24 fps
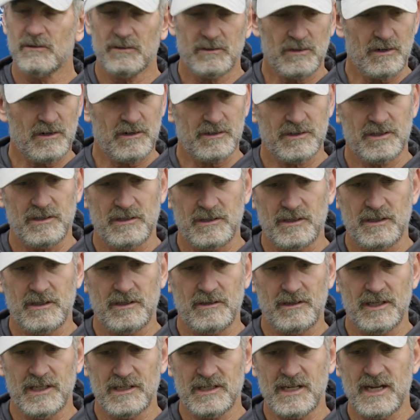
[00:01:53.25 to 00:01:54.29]
Carson,
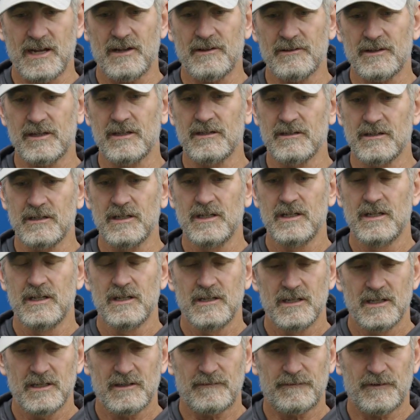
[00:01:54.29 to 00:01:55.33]
his health and
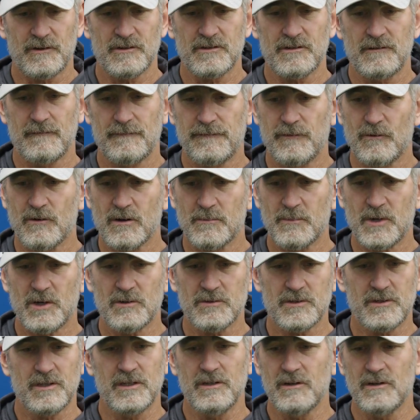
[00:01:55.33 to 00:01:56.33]
is first and foremost.